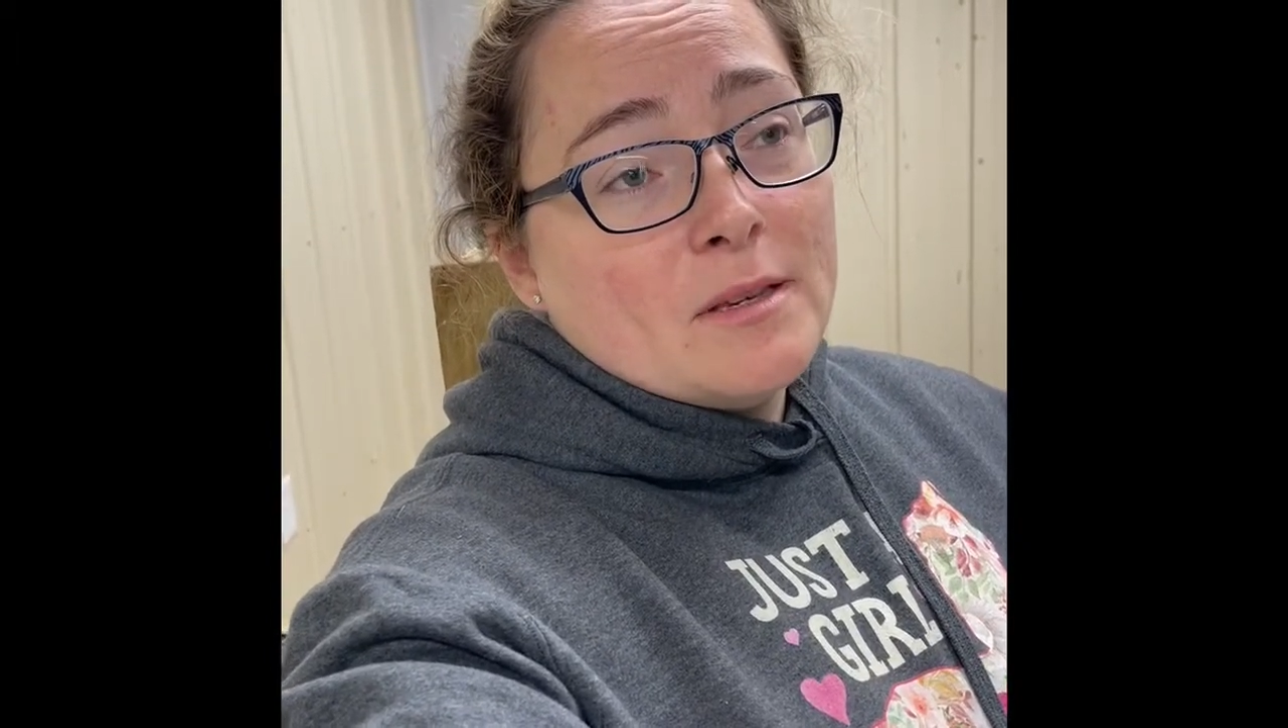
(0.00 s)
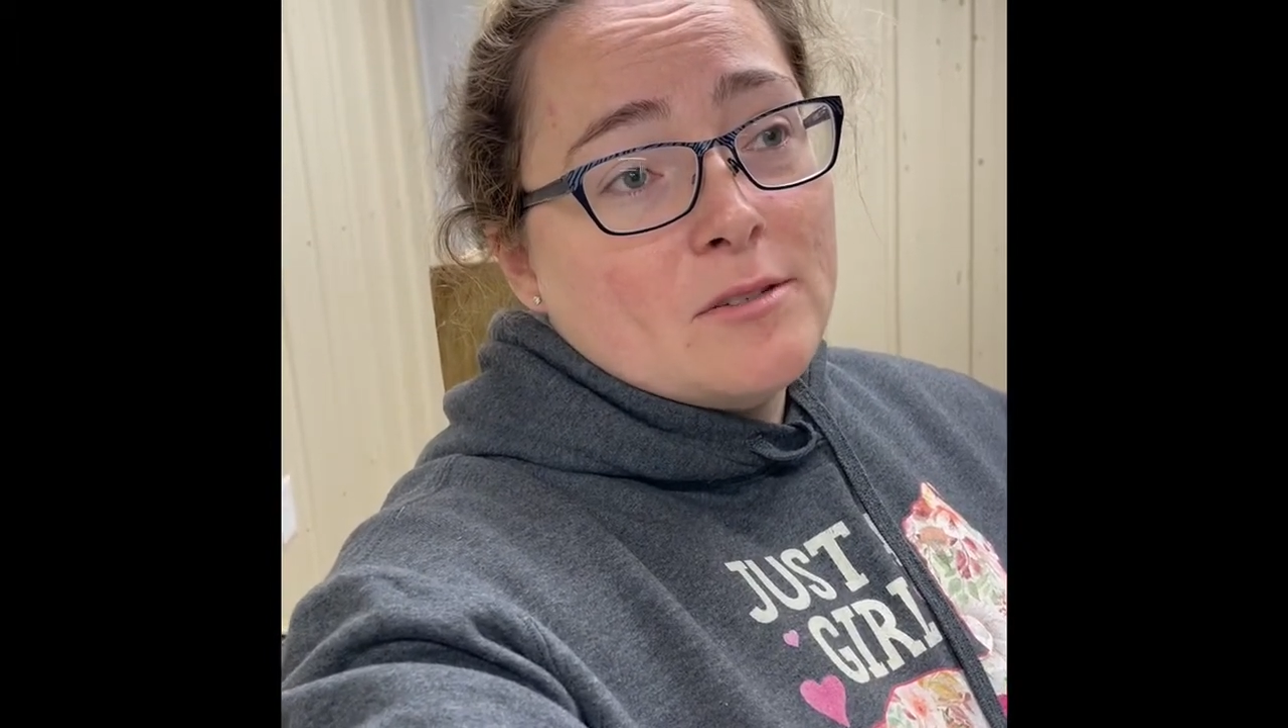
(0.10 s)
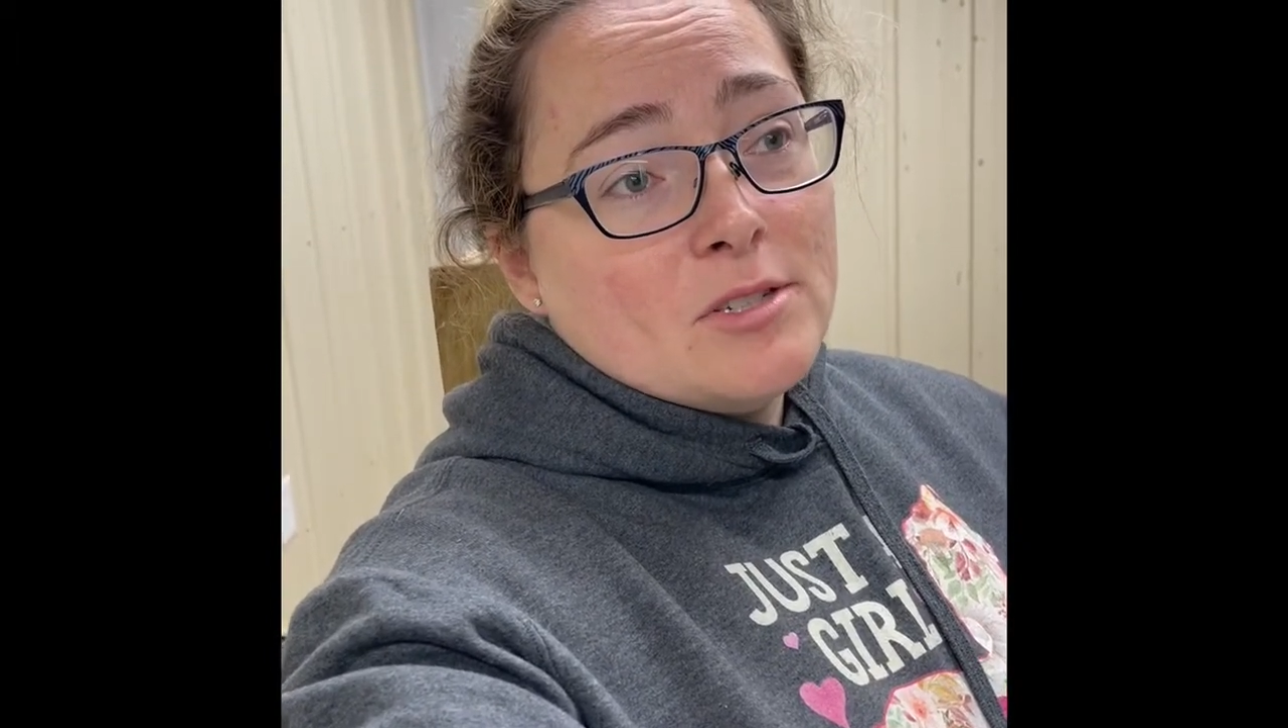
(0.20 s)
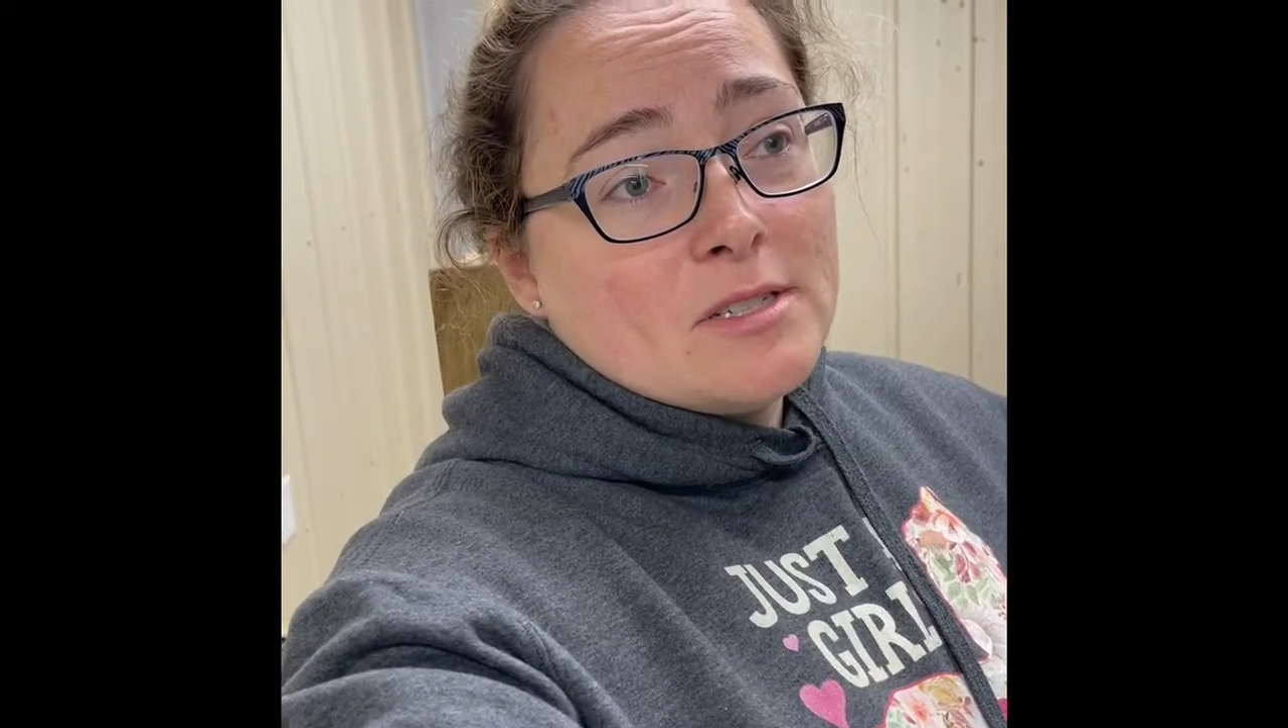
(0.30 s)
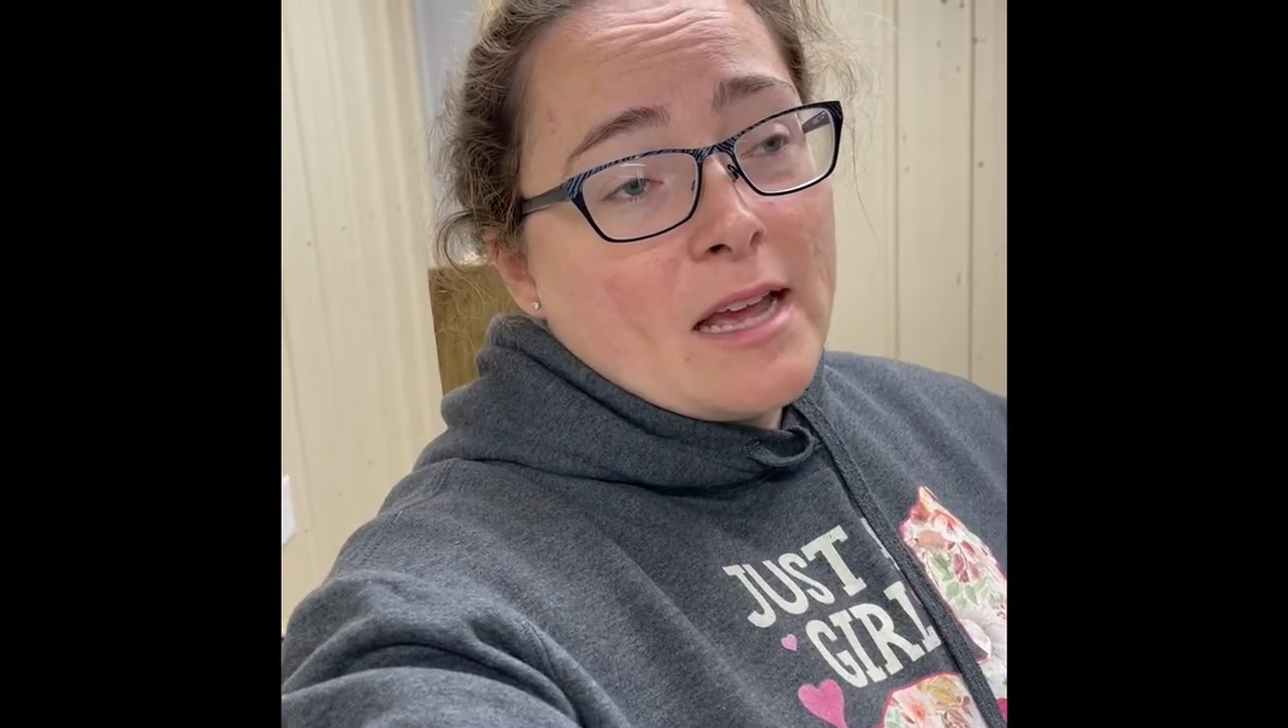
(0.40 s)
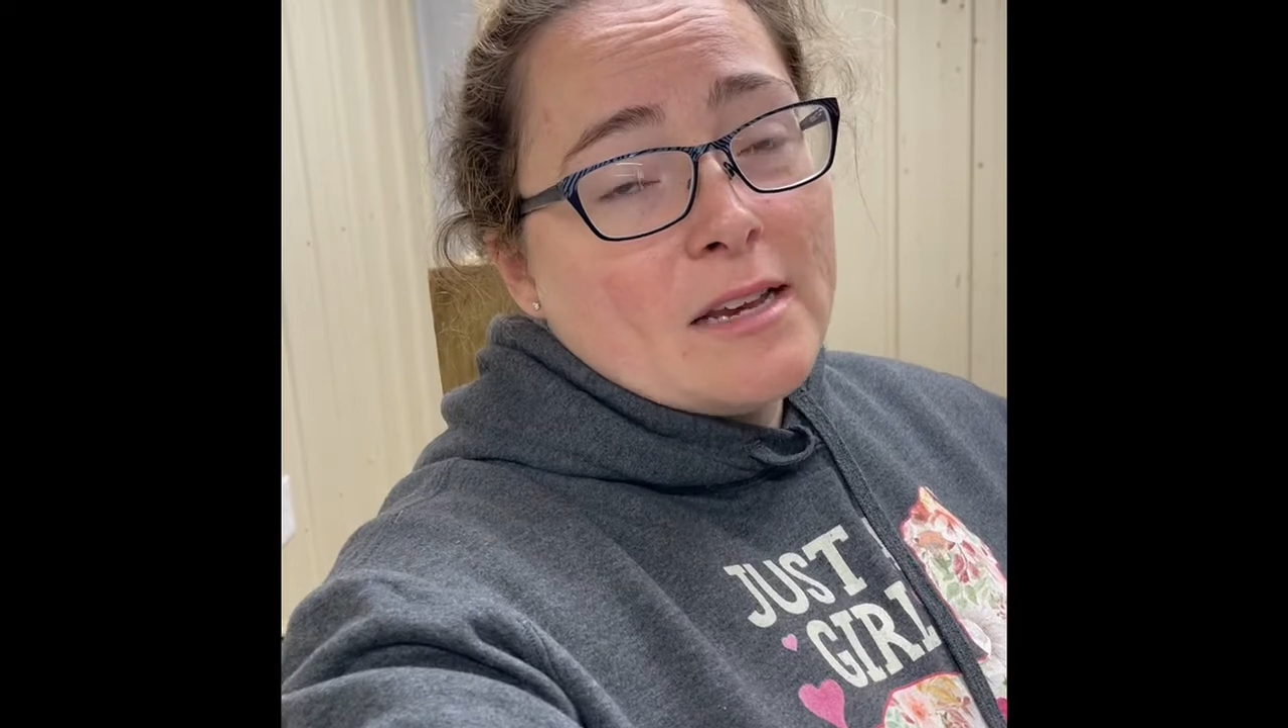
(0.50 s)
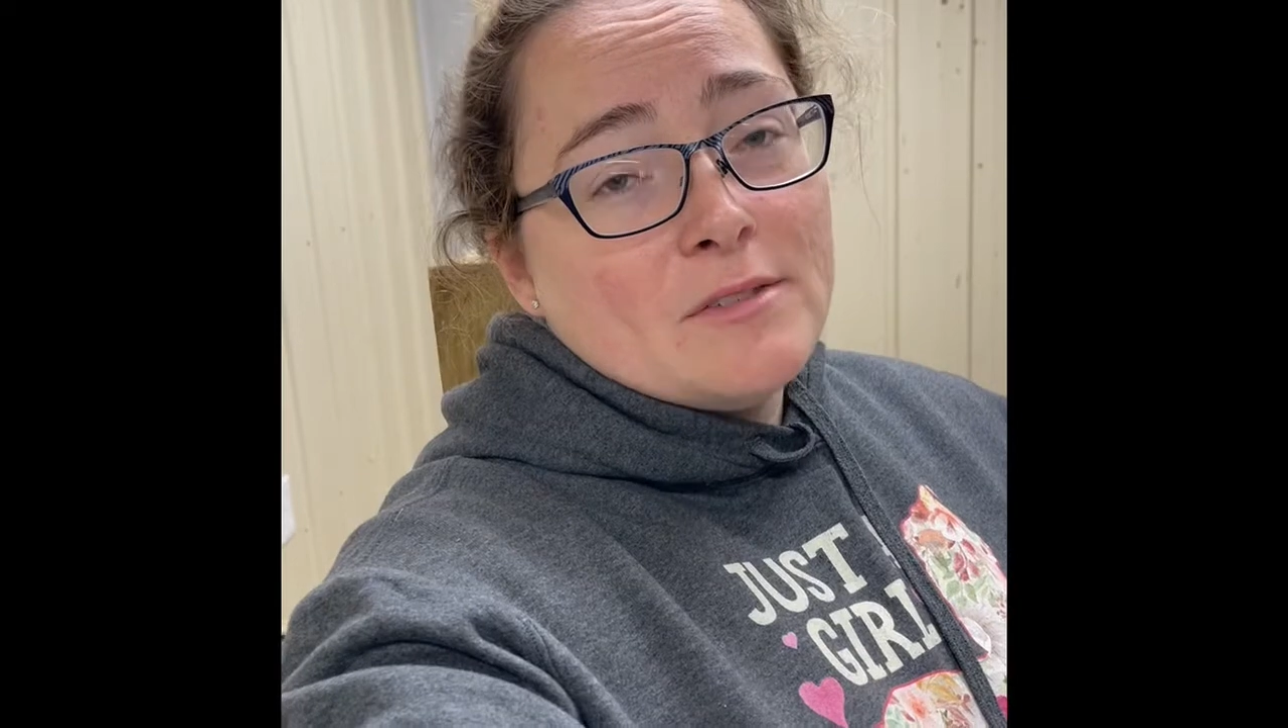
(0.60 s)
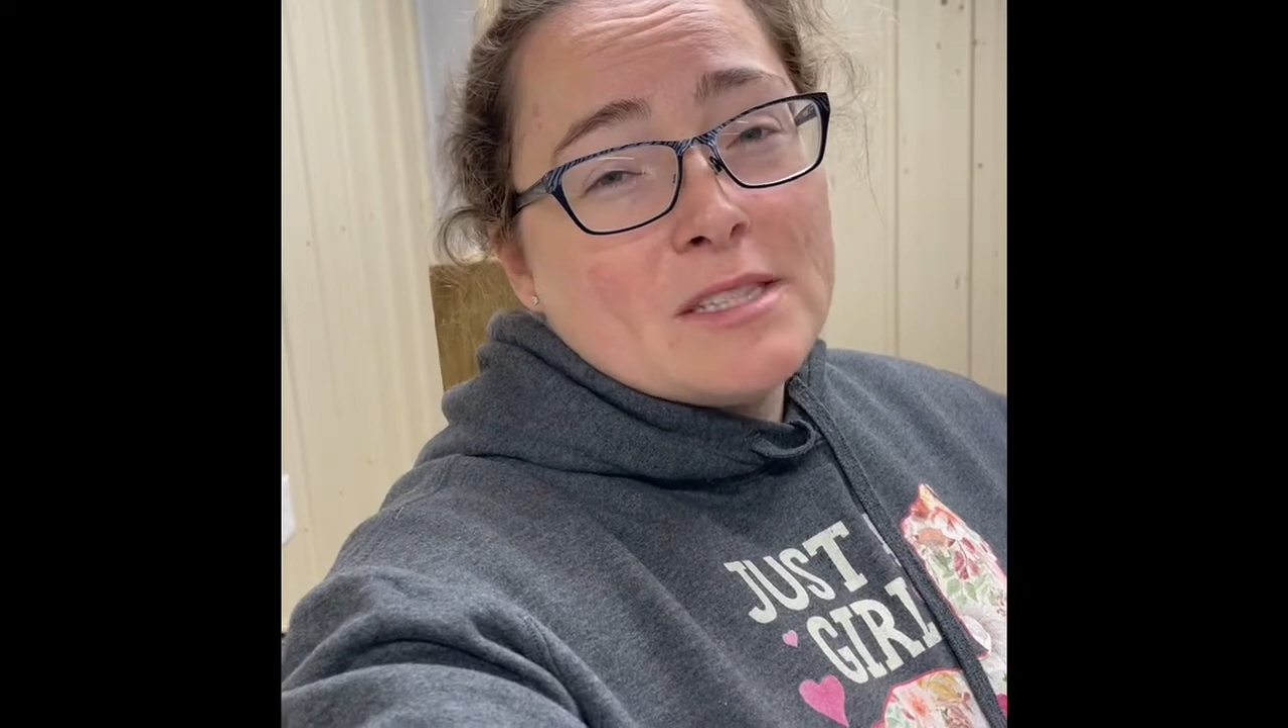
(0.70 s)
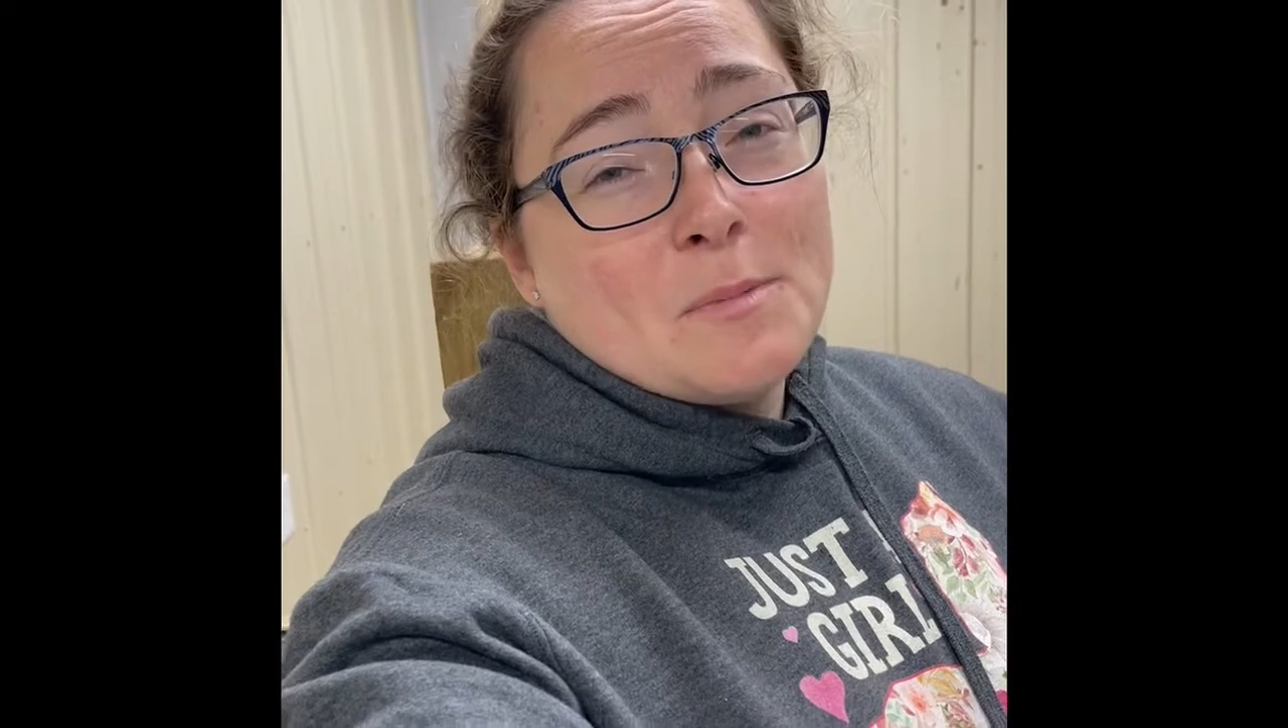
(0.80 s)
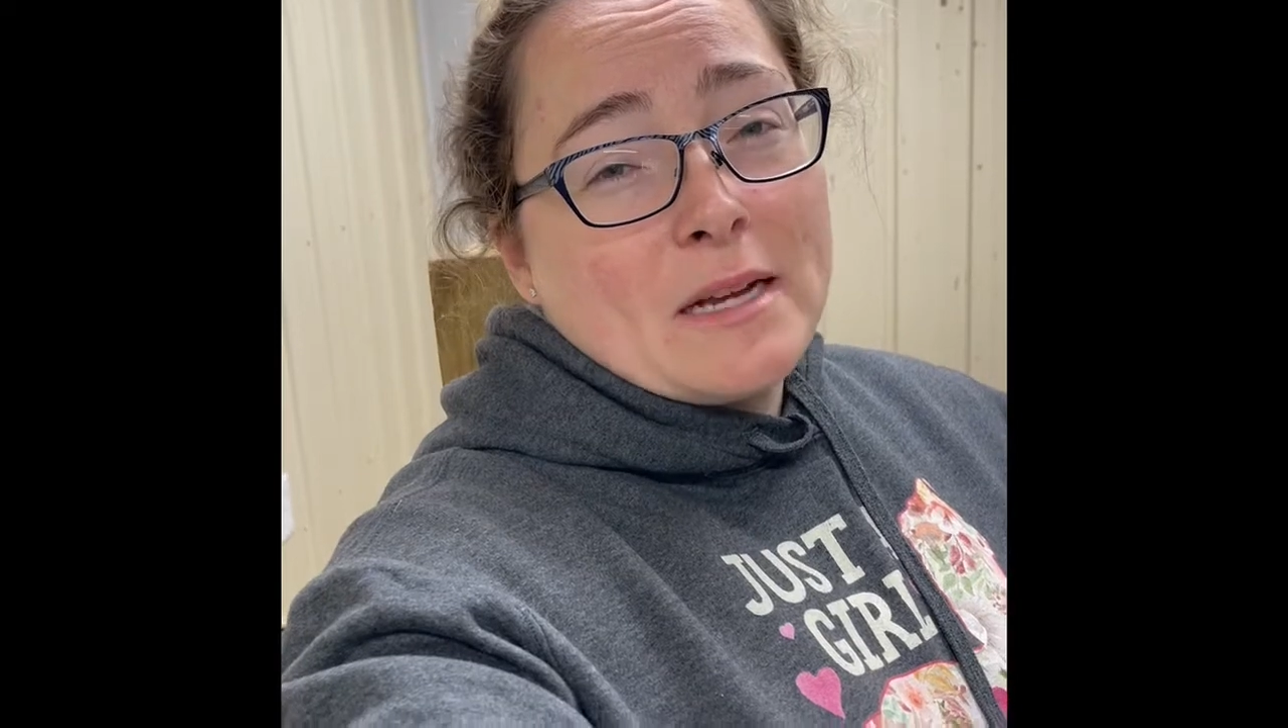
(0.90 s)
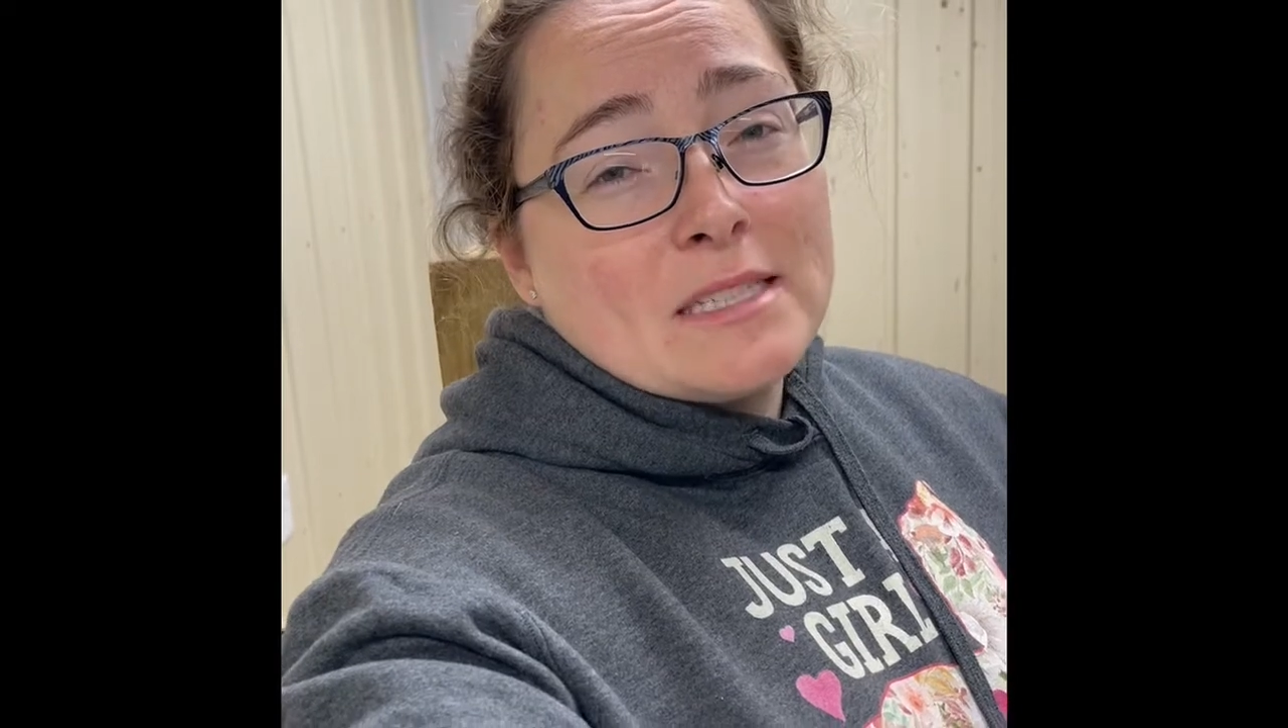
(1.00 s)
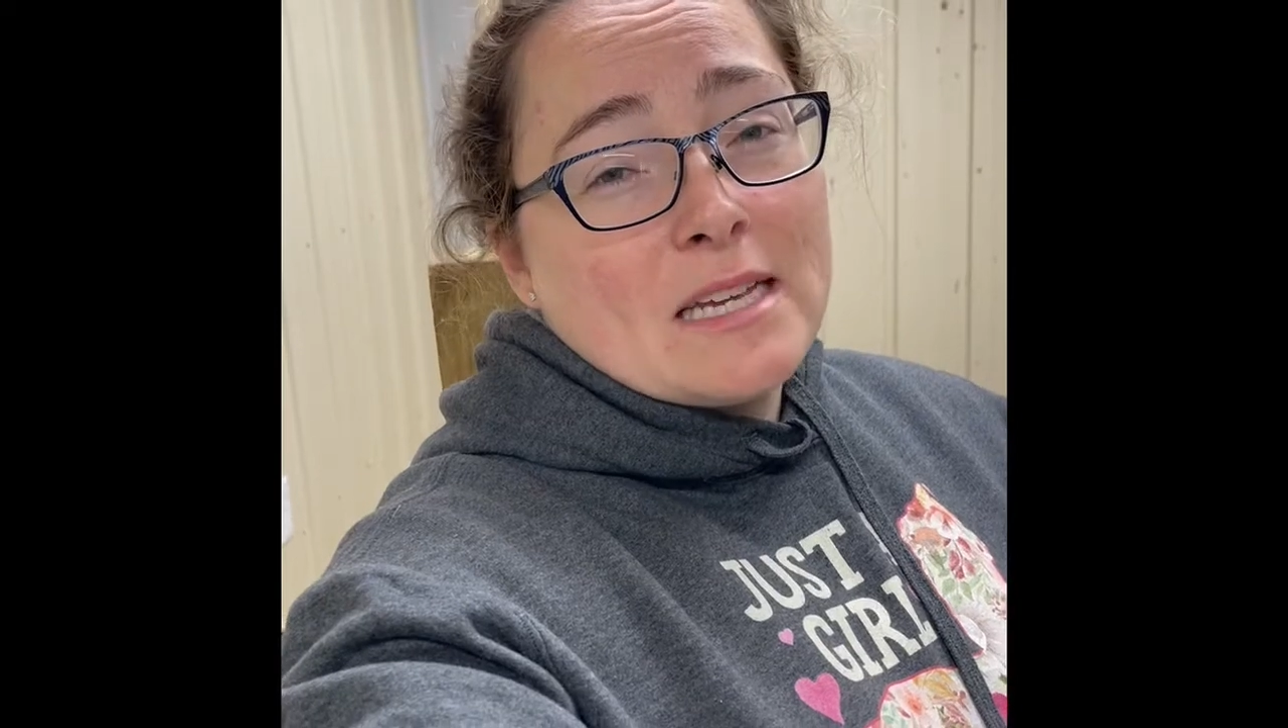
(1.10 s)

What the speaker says: you just kind of inspect